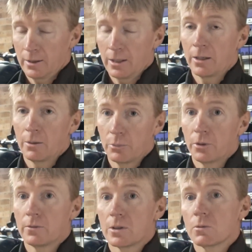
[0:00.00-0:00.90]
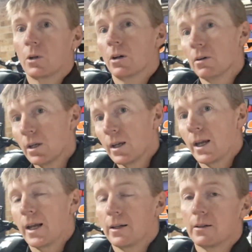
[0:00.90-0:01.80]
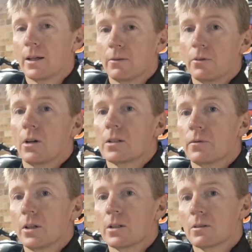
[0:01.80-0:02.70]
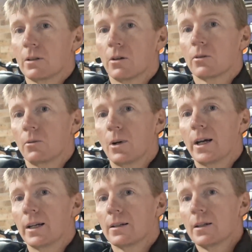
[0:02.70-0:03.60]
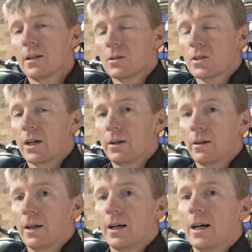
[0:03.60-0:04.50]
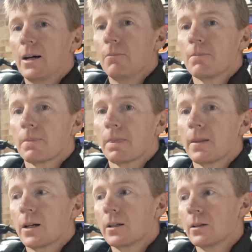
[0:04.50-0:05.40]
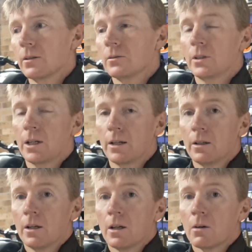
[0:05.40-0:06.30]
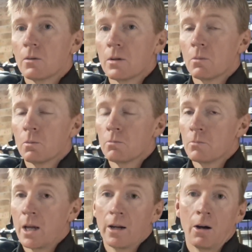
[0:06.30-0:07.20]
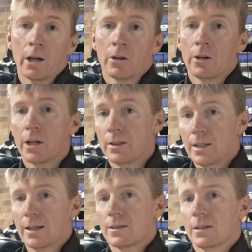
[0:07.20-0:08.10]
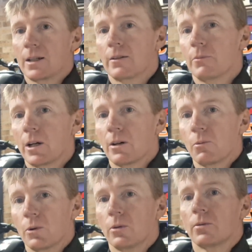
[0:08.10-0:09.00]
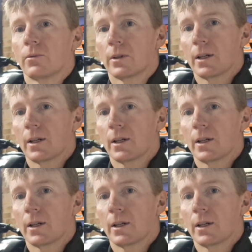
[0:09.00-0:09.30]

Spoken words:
you know, improved as well, and vice versa along the way. So, you know, and I've got no doubt Cfmoto will,